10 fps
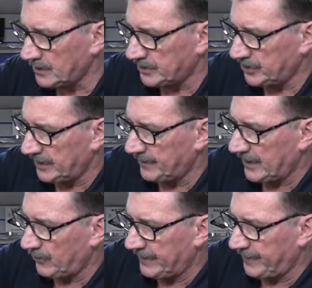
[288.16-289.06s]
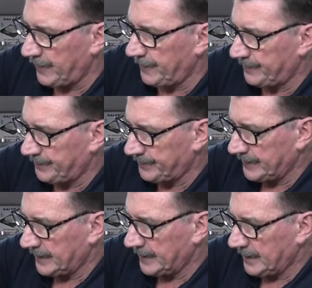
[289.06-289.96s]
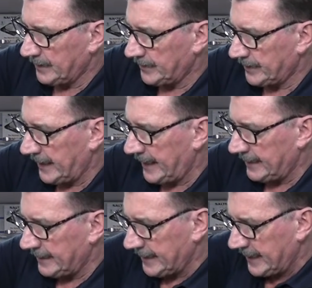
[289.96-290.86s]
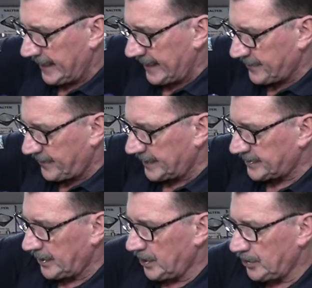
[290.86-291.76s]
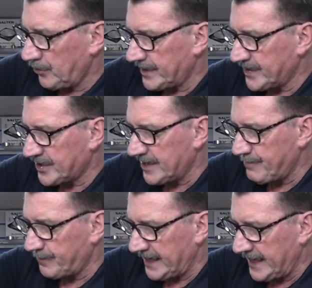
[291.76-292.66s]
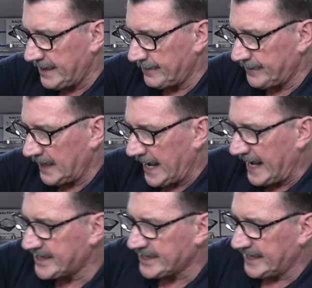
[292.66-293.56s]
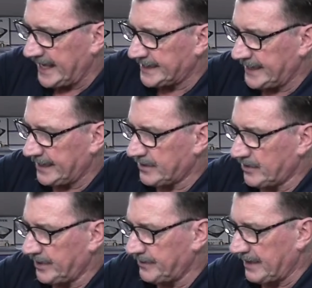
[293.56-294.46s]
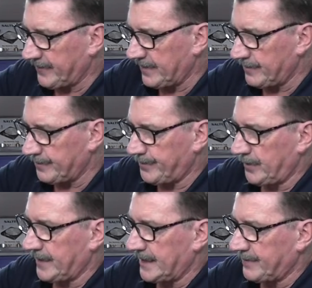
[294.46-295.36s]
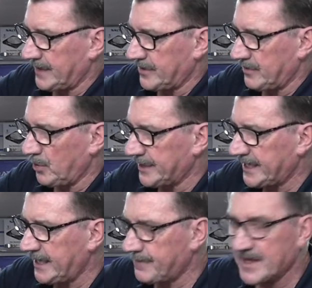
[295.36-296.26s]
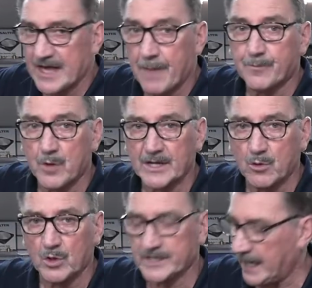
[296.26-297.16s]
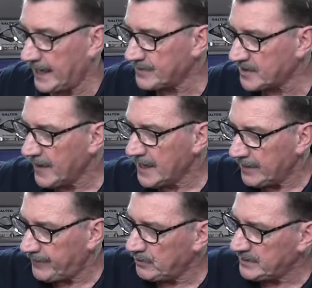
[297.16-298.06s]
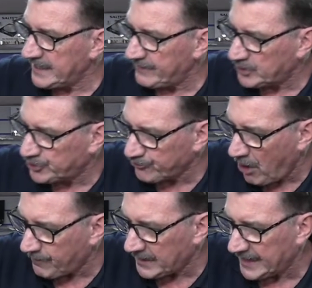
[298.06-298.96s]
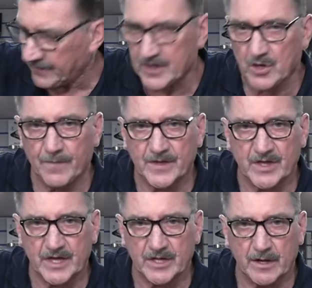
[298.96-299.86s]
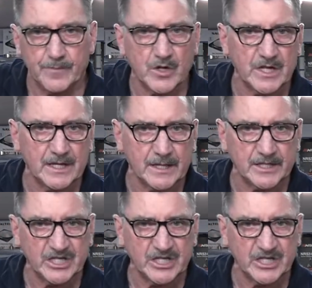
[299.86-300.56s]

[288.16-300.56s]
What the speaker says: I'll turn him that way for you, okay, is that you can simply isolate it. So you'd have to put that up there. So you want to keep this upright all times. If you leave it drop like this on the system, just a little